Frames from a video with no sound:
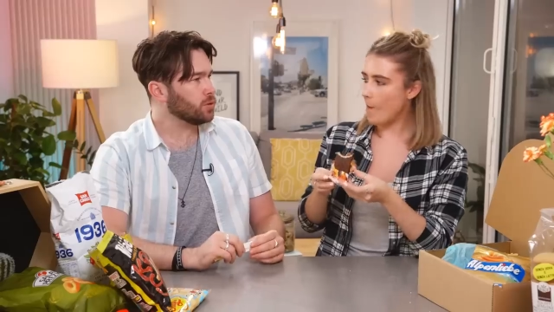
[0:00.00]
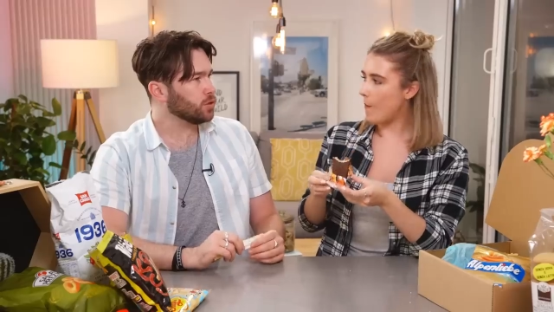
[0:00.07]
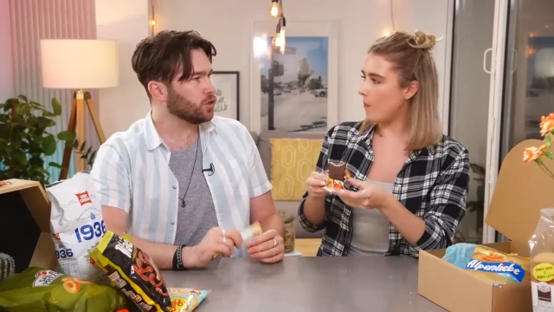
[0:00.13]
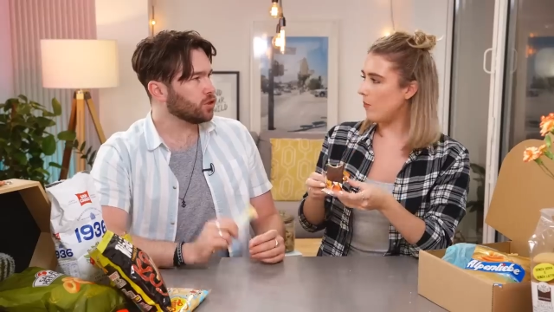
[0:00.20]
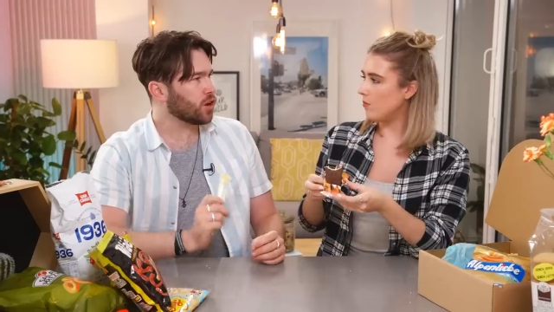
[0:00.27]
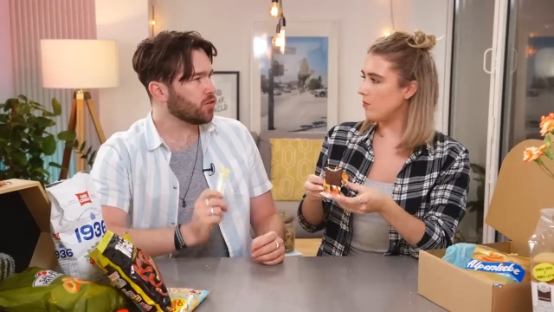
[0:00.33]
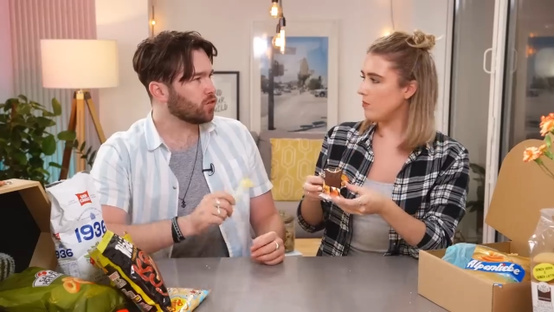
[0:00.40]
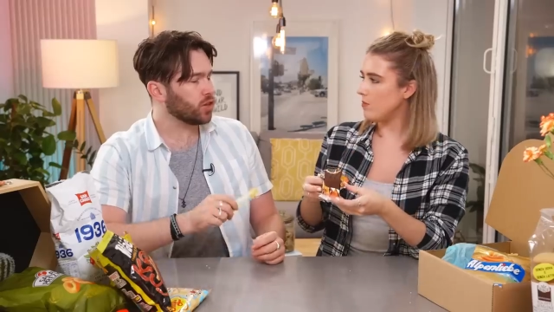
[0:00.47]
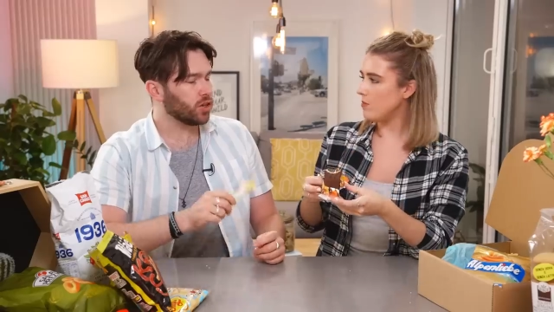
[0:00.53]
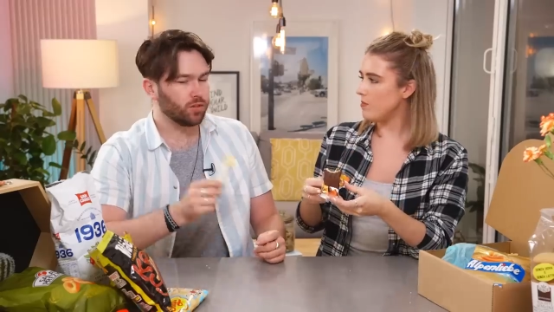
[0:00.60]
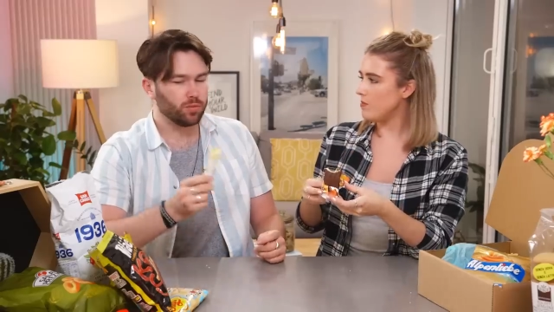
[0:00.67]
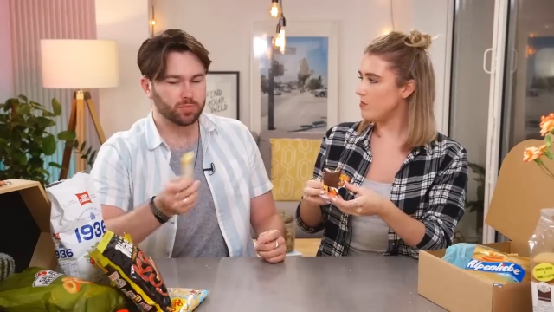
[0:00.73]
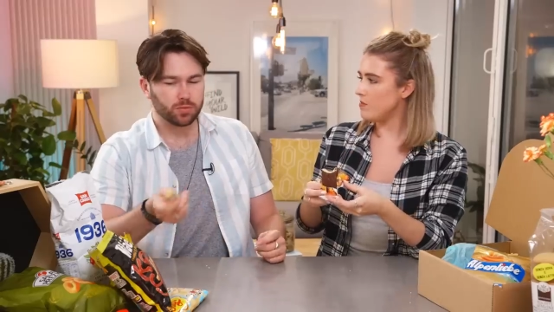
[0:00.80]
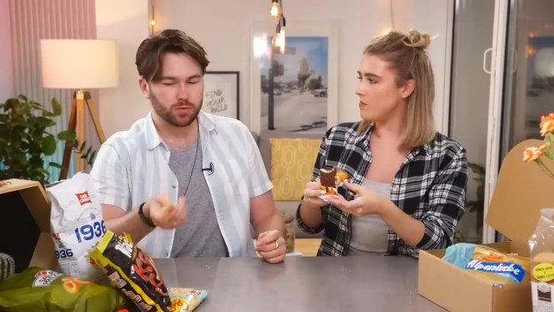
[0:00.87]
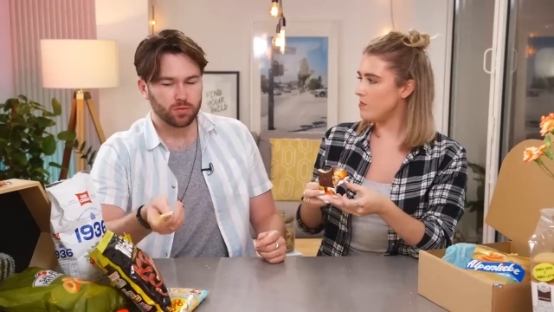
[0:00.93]
Speaker 1: we are definitely
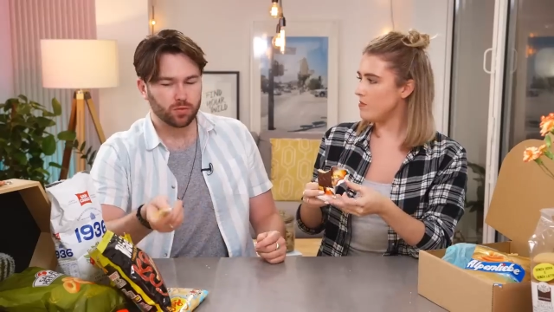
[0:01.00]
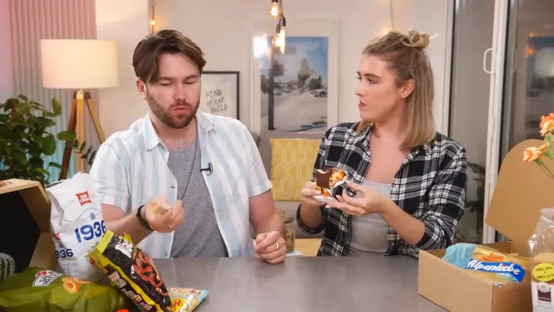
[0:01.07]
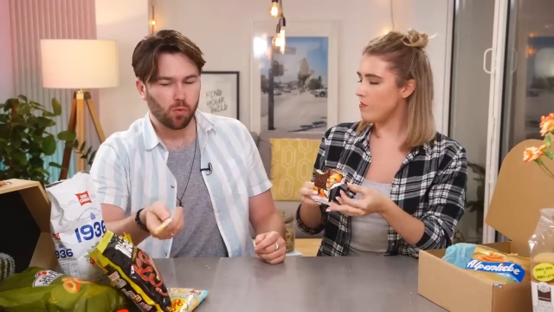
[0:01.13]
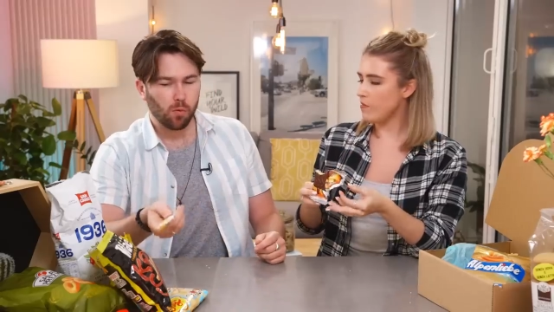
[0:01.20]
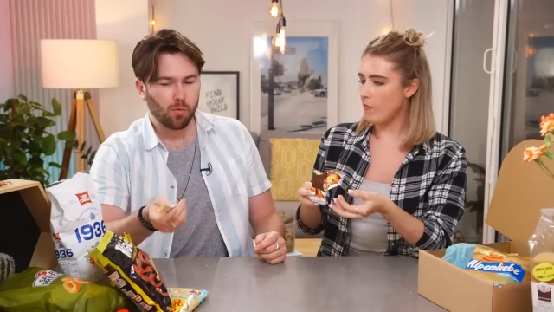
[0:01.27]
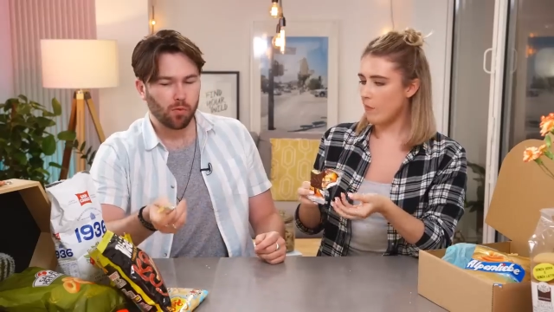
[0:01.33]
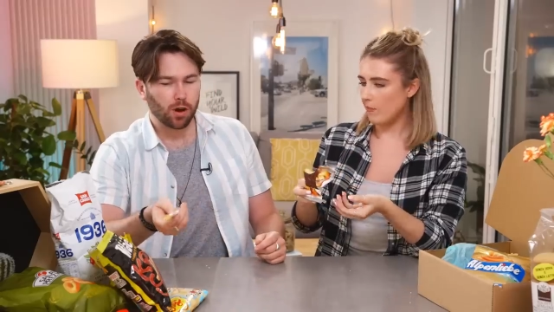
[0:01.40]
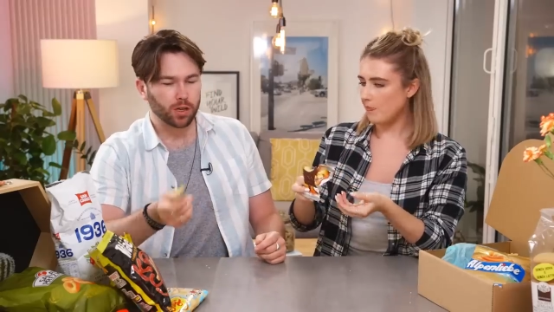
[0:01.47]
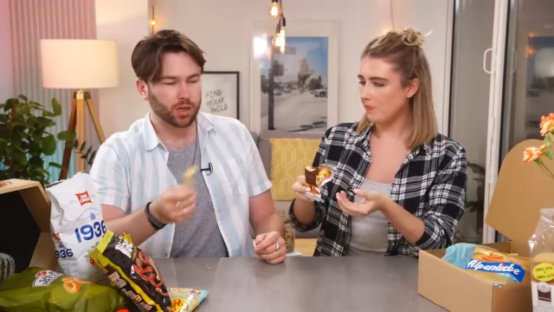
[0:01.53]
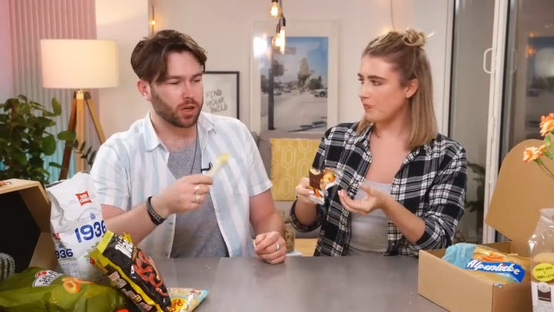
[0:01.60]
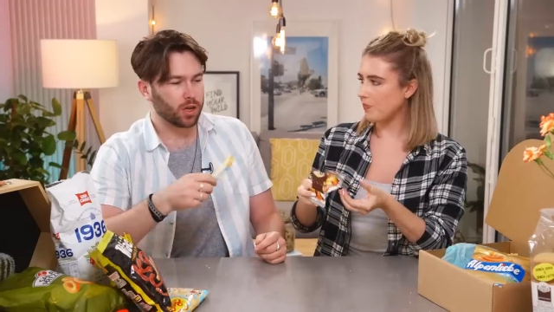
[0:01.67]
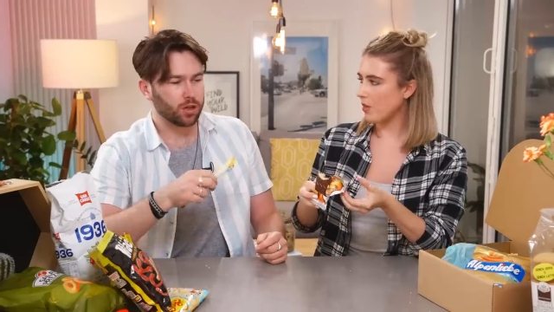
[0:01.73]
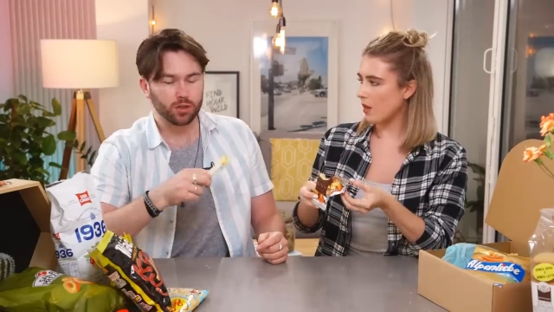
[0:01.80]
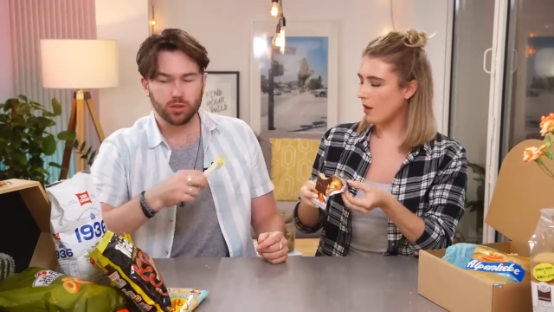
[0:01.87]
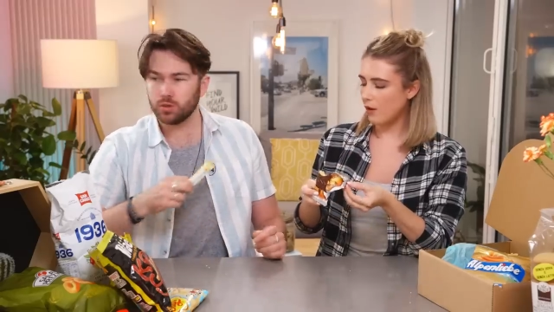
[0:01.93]
right
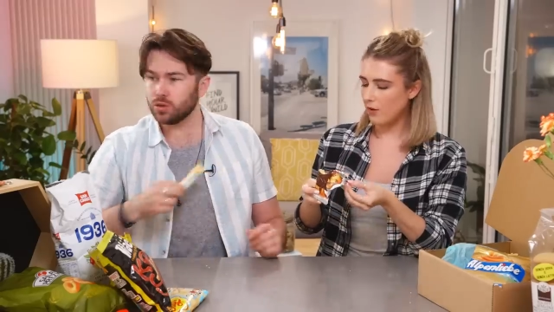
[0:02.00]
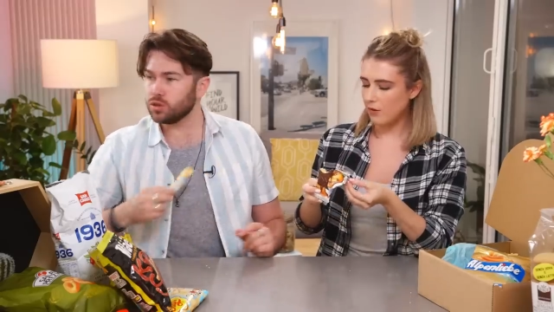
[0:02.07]
getting those